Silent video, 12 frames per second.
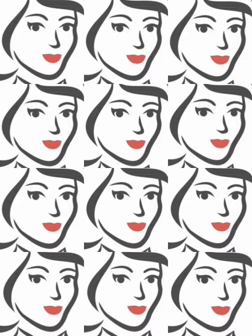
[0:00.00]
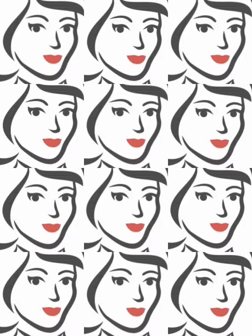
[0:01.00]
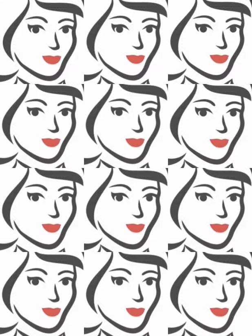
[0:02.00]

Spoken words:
or these big events, and it's